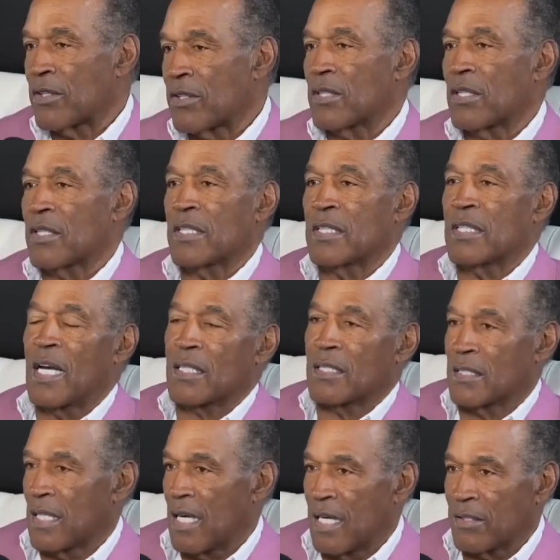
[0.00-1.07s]
school years, where
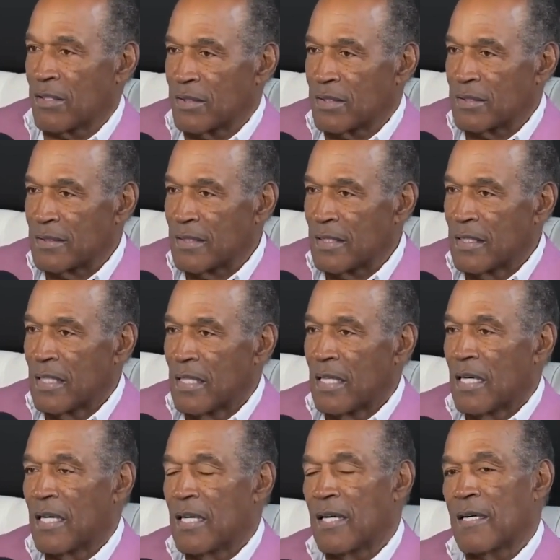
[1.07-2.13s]
he excelled as a football
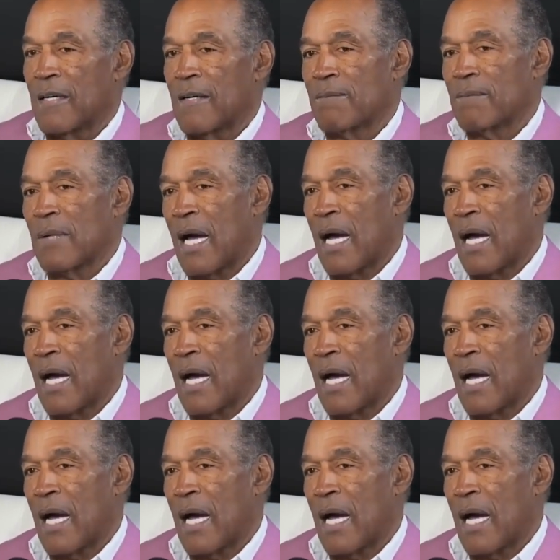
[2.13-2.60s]
player. His